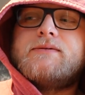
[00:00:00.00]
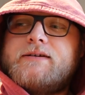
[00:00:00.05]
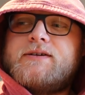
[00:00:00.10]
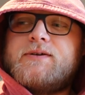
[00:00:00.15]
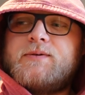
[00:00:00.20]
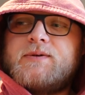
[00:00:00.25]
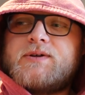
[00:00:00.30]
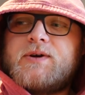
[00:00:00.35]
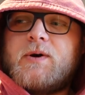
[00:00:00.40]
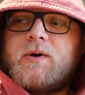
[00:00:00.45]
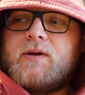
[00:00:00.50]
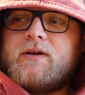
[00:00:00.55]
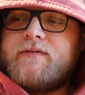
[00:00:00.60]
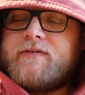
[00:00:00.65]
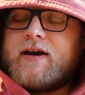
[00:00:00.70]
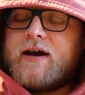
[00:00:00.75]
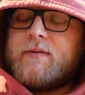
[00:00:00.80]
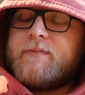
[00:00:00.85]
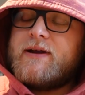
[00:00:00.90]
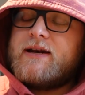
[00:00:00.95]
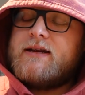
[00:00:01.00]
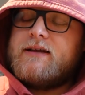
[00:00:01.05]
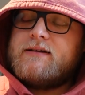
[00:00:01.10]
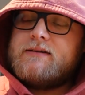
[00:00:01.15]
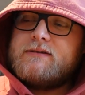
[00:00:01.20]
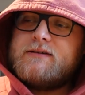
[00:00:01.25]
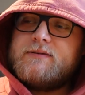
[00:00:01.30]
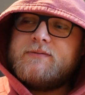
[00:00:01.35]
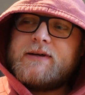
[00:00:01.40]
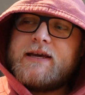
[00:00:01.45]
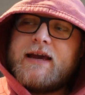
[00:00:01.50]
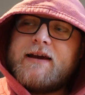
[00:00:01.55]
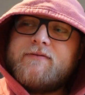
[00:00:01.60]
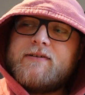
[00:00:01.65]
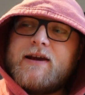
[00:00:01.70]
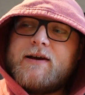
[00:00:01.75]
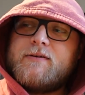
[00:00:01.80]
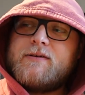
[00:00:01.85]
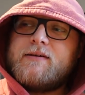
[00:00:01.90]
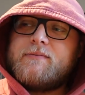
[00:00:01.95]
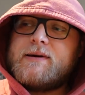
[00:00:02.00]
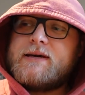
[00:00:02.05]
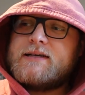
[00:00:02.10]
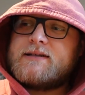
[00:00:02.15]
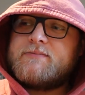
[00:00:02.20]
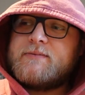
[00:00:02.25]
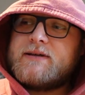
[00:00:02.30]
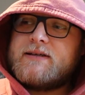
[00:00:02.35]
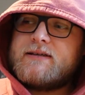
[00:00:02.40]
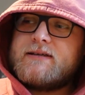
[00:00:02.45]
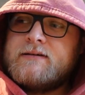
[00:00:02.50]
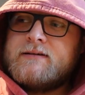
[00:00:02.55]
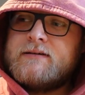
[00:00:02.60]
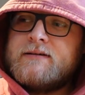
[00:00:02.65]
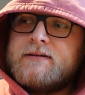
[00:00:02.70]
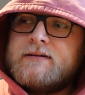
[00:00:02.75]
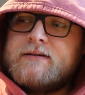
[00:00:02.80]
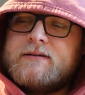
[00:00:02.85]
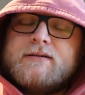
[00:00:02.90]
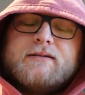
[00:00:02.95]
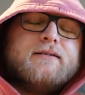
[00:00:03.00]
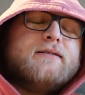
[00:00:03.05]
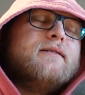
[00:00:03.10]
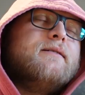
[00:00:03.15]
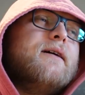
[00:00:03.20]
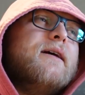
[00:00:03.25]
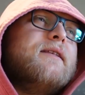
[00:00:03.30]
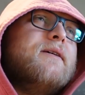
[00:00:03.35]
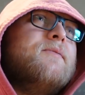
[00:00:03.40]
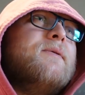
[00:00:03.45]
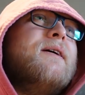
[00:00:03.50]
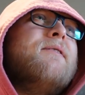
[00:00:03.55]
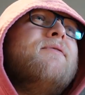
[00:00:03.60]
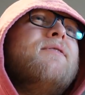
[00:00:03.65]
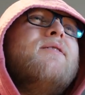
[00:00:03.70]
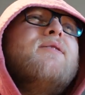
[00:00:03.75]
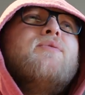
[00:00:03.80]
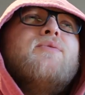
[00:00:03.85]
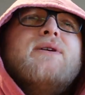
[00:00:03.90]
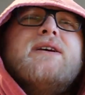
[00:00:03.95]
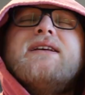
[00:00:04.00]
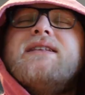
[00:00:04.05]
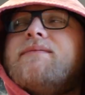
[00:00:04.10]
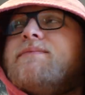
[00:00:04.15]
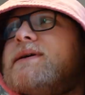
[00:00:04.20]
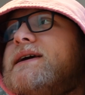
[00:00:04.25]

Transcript: To a total of how many do we have now in the basement? A lot. I think we have 3 in the